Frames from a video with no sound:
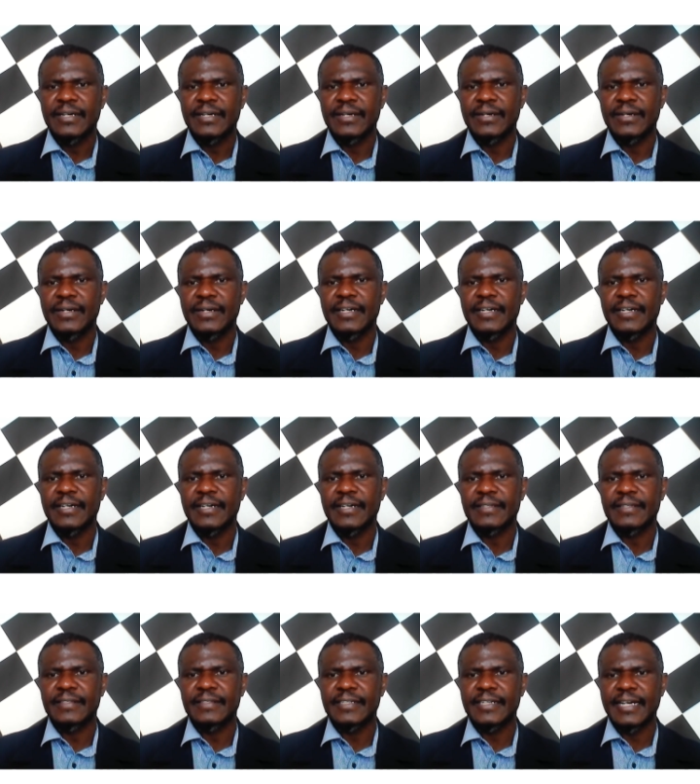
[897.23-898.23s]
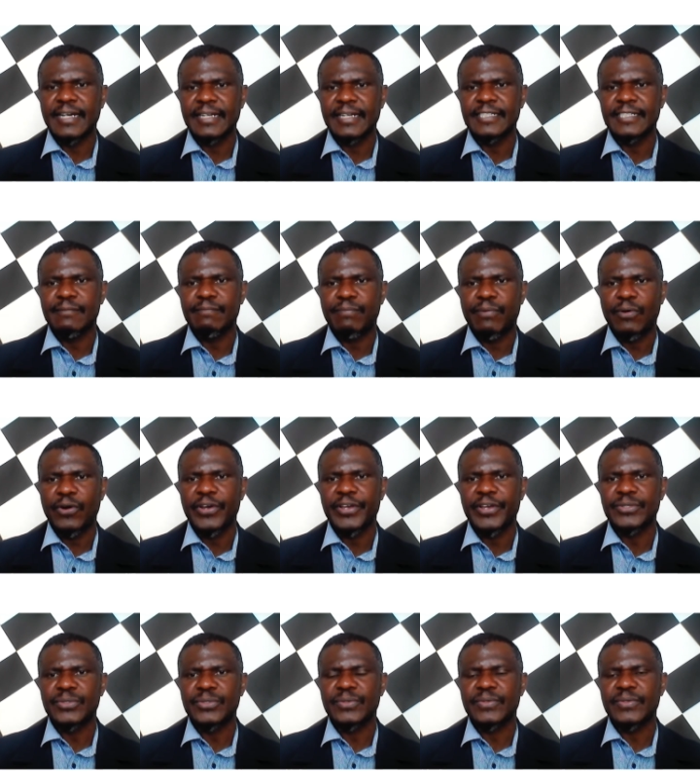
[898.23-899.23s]
the cutting
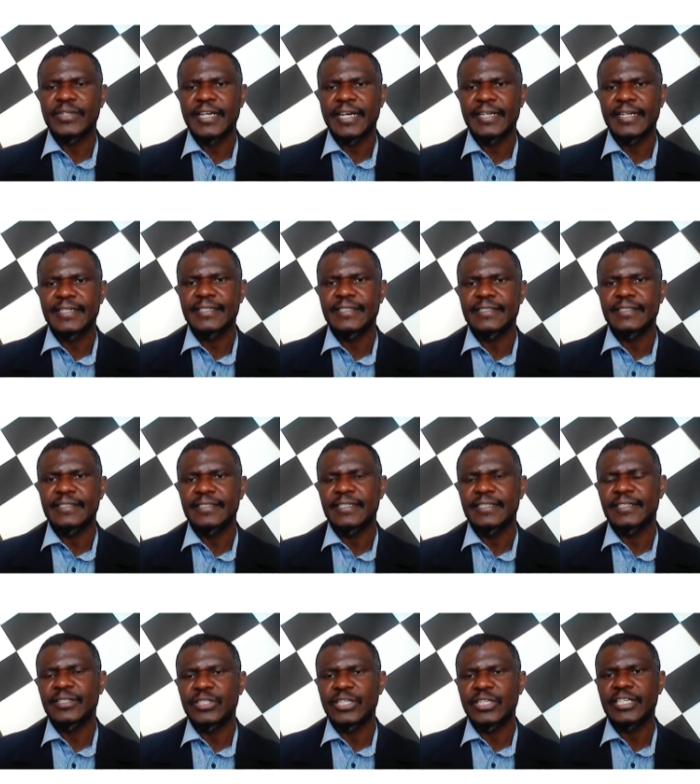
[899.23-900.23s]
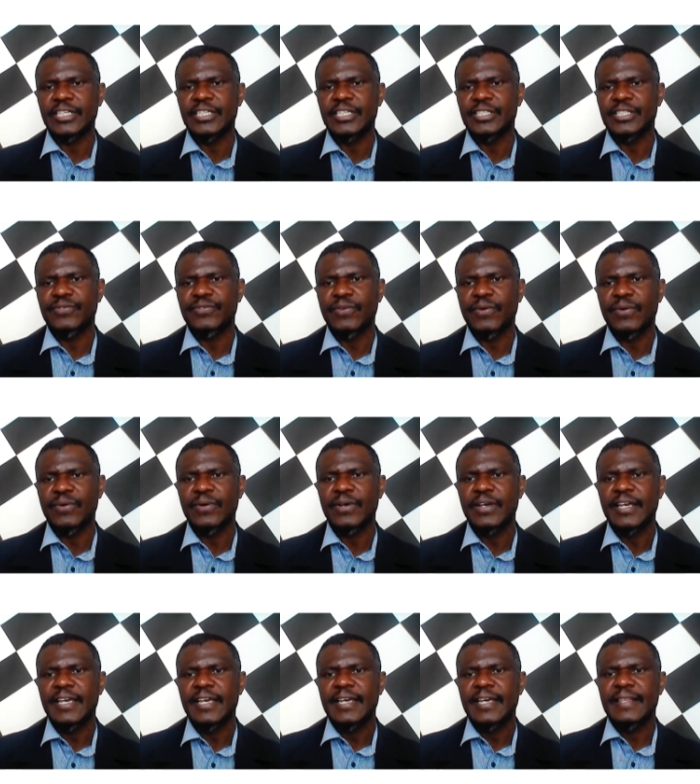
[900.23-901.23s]
points or the cutting stages for
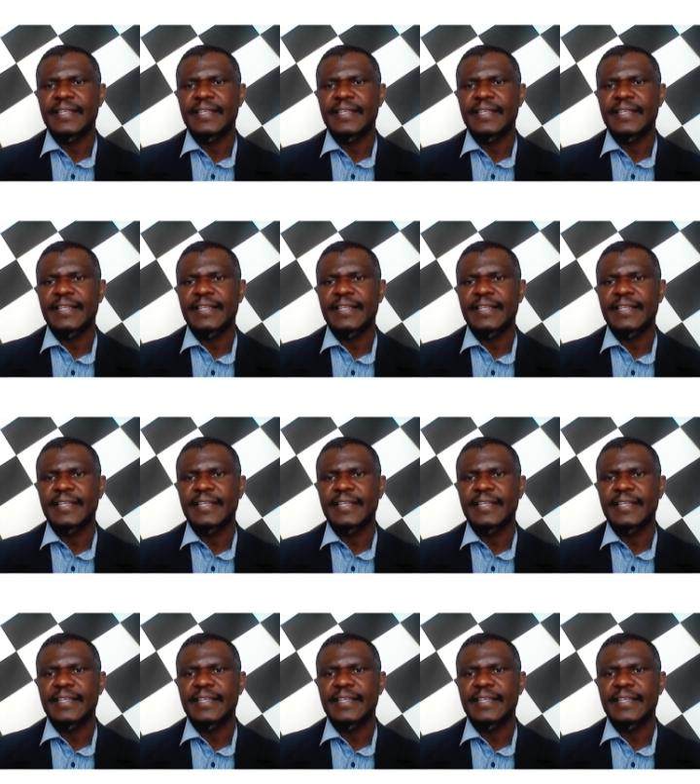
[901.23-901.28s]
the